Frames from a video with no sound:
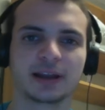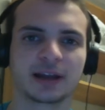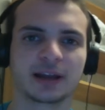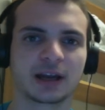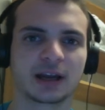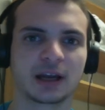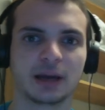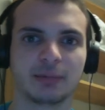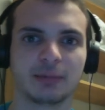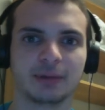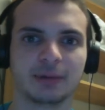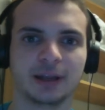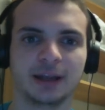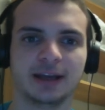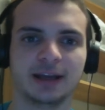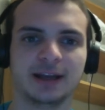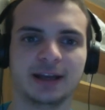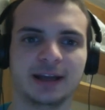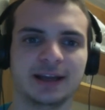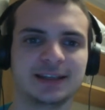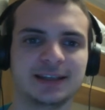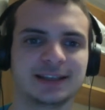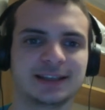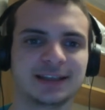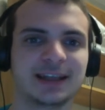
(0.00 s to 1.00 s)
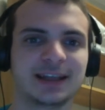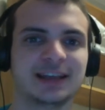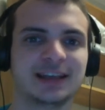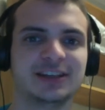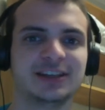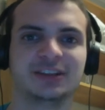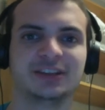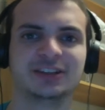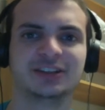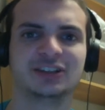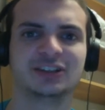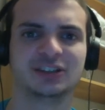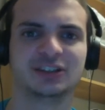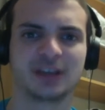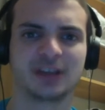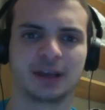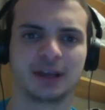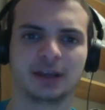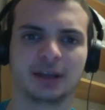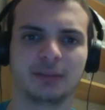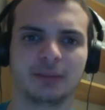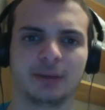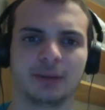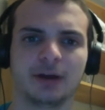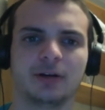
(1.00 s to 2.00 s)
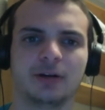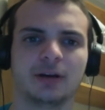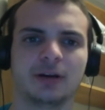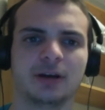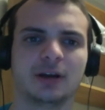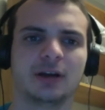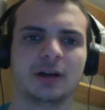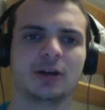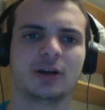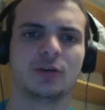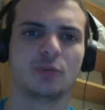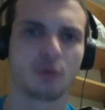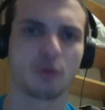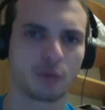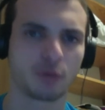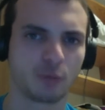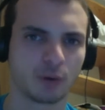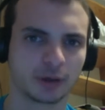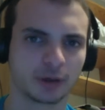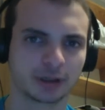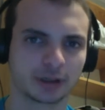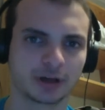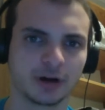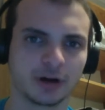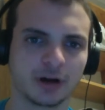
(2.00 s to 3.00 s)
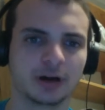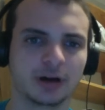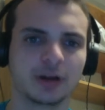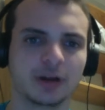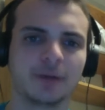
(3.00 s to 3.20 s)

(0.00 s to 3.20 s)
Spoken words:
a couple 8/8s and then you can just take them out with one card.